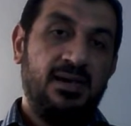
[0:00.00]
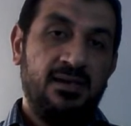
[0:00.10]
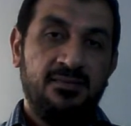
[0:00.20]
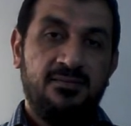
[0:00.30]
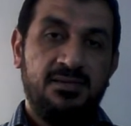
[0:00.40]

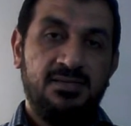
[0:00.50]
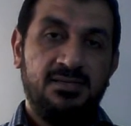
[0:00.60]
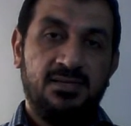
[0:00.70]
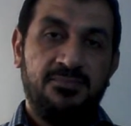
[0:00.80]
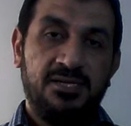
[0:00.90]
And this
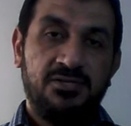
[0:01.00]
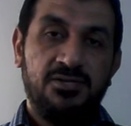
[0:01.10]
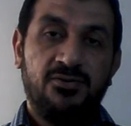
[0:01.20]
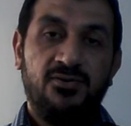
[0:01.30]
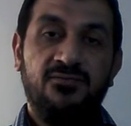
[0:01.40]
is a
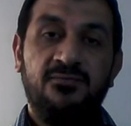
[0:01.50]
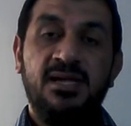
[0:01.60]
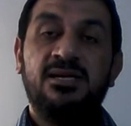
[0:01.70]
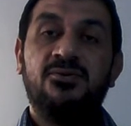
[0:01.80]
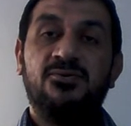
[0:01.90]
picture of
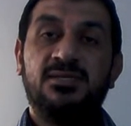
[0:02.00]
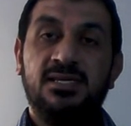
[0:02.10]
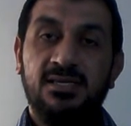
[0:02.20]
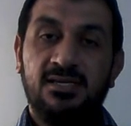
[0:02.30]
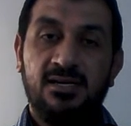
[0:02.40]

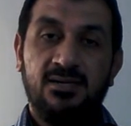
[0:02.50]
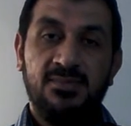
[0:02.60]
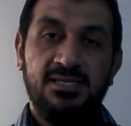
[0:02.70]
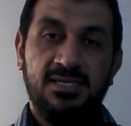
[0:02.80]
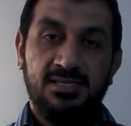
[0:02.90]
macrocytic
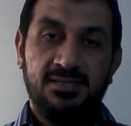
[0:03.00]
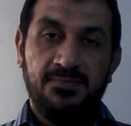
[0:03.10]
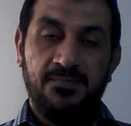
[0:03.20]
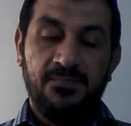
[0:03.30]
RBCs.